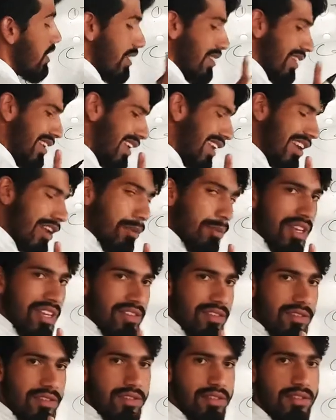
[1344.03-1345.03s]
The carrier
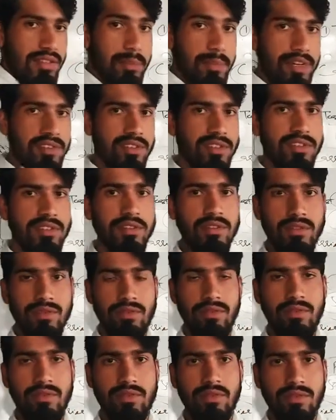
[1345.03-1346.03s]
means the person
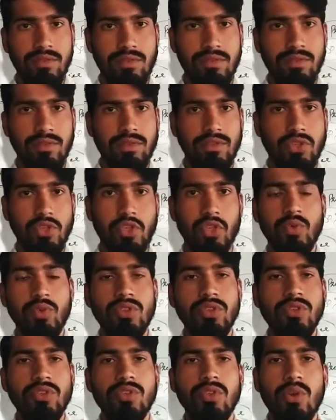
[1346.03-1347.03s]
shows
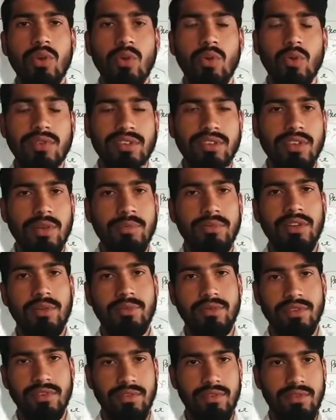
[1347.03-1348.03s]
no
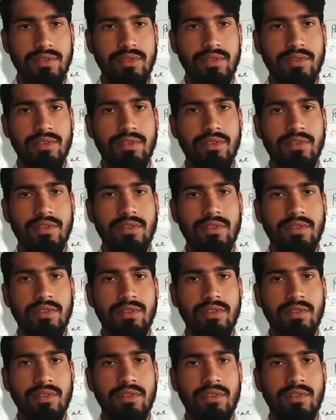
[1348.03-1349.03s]
symptoms.
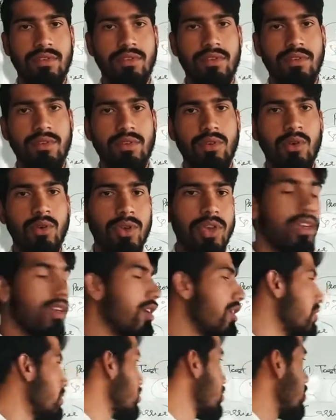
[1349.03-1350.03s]
Okay,
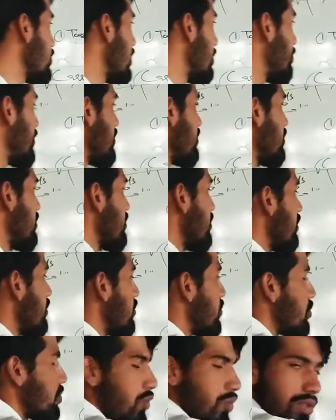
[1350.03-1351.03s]
so the person
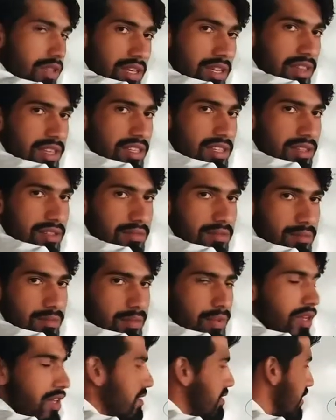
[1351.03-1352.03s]
shows in this
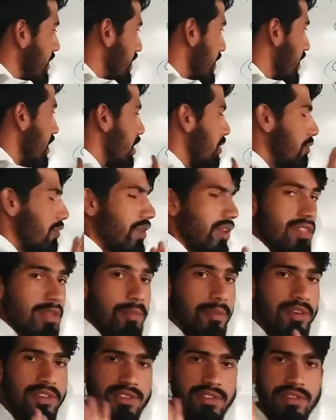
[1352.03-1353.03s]
phase, the carrier phase, the
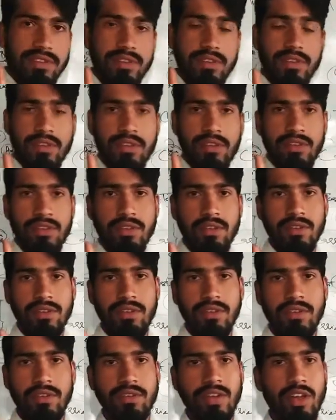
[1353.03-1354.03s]
person
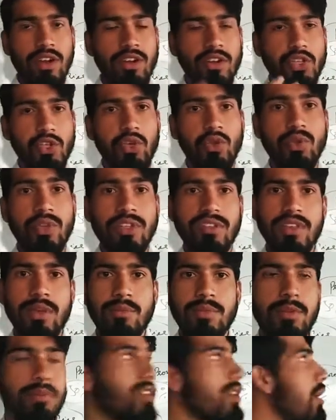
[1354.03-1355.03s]
cannot show the
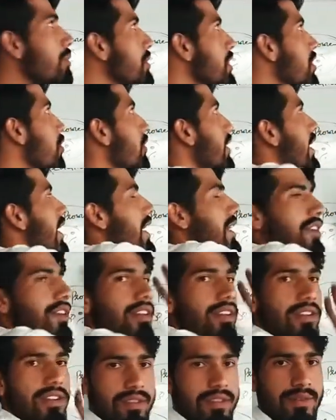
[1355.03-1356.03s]
symptoms of the COVID-19.
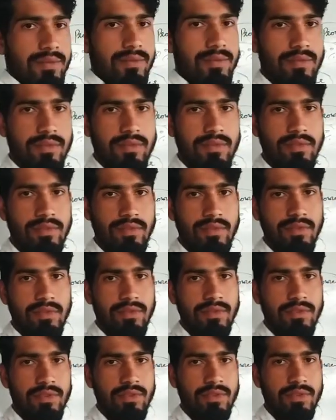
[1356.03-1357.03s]

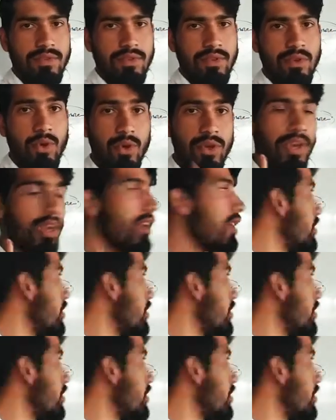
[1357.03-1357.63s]
Okay,